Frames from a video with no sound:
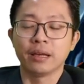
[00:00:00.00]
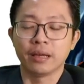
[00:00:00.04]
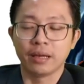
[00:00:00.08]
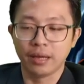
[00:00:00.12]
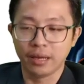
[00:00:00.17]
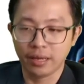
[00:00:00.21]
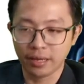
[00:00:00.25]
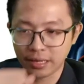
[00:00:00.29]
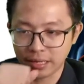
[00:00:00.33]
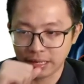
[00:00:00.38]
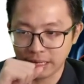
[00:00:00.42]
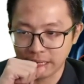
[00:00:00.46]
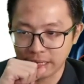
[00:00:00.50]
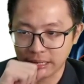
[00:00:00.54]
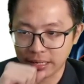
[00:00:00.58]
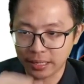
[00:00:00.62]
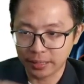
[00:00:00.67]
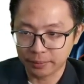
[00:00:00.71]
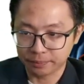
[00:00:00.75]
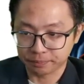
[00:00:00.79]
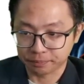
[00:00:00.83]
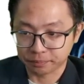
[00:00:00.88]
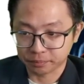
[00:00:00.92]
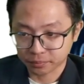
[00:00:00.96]

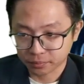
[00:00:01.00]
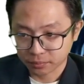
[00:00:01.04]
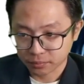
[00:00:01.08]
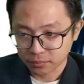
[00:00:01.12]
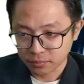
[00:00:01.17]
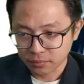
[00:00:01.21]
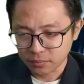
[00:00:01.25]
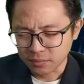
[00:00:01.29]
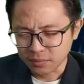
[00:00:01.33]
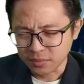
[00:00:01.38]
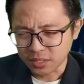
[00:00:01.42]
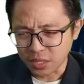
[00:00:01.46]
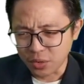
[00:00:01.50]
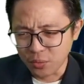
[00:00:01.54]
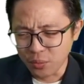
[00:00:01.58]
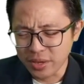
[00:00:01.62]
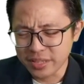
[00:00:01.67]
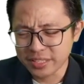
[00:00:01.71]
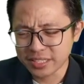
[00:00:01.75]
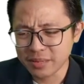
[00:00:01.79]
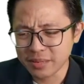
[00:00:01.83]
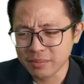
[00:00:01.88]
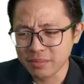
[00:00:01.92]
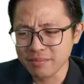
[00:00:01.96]
What
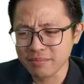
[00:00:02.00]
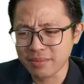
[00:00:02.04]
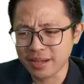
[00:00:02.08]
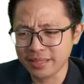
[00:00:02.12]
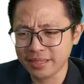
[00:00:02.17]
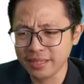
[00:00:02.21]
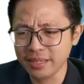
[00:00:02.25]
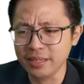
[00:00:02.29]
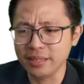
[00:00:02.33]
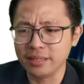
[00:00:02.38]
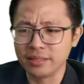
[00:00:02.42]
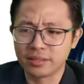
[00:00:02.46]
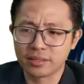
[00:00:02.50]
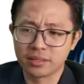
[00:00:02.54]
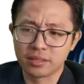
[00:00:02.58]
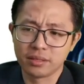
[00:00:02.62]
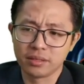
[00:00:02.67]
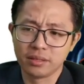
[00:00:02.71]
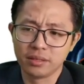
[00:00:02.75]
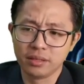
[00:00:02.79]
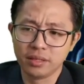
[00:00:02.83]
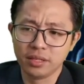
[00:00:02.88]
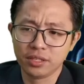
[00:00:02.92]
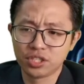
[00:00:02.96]
does it mean by this?
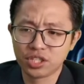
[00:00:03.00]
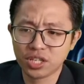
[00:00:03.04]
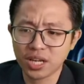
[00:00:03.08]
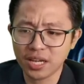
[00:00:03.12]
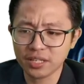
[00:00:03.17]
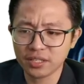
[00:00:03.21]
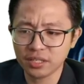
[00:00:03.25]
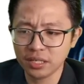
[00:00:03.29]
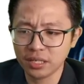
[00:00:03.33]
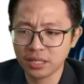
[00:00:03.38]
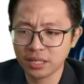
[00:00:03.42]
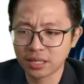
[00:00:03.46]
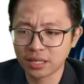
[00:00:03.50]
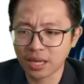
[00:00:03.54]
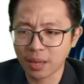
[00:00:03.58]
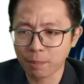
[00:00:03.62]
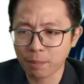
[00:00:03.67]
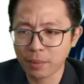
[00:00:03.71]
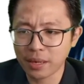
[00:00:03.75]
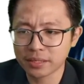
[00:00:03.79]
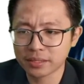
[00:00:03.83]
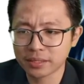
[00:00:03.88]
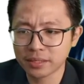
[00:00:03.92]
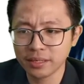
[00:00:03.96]
The charge in the
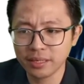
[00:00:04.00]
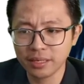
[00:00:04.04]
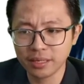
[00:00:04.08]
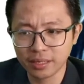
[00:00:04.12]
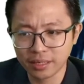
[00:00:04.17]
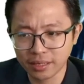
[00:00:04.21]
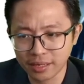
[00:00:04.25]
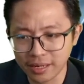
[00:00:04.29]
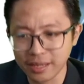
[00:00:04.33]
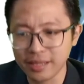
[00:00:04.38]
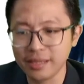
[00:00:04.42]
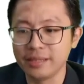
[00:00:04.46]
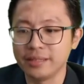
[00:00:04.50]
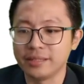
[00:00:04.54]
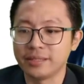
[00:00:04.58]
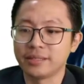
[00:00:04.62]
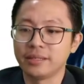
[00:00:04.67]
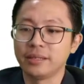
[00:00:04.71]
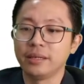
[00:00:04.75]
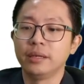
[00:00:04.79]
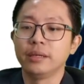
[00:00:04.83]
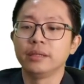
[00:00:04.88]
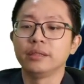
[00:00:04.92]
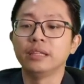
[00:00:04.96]
capacitor
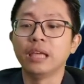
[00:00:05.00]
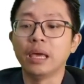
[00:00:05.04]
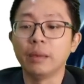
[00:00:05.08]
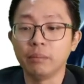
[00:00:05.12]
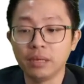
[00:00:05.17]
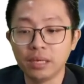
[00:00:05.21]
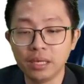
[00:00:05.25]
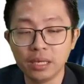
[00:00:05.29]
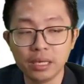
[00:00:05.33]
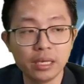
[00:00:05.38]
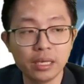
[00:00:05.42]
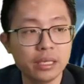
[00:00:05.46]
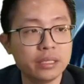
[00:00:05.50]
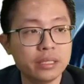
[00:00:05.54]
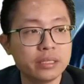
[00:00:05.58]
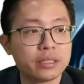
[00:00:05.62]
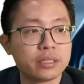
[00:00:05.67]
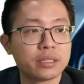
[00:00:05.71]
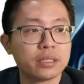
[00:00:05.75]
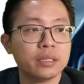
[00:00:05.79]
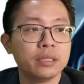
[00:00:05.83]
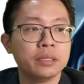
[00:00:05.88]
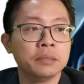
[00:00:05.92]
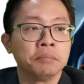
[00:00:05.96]
increase. That
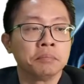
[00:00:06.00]
means